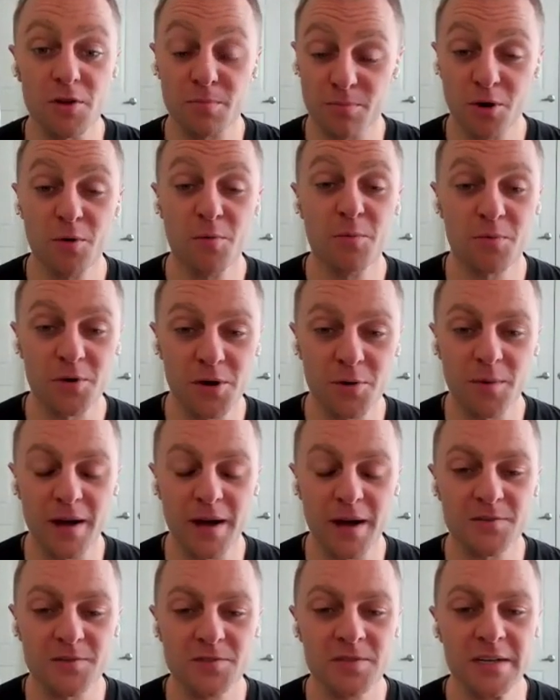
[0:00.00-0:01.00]
the appropriate
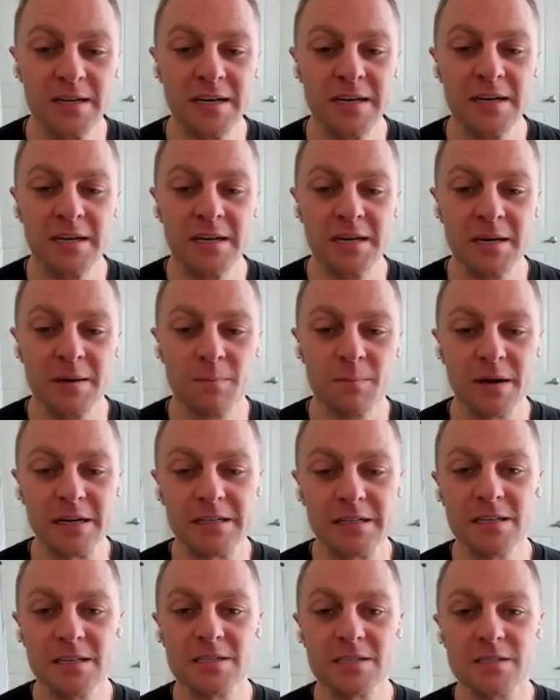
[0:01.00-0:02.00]
ways, but he
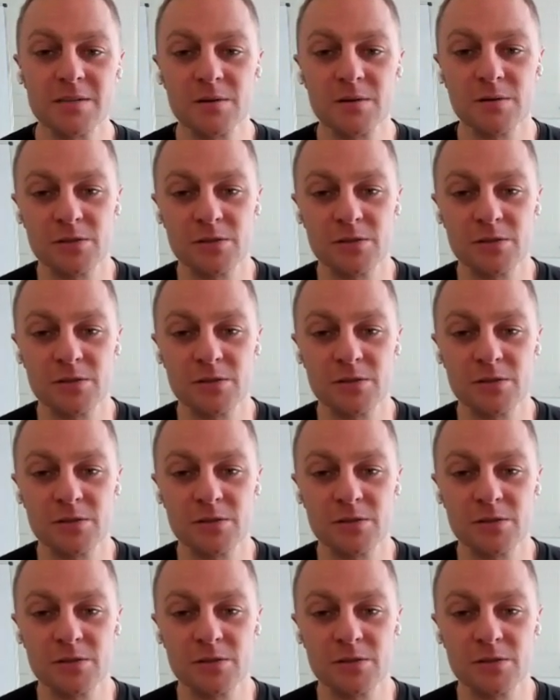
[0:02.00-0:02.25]
doesn't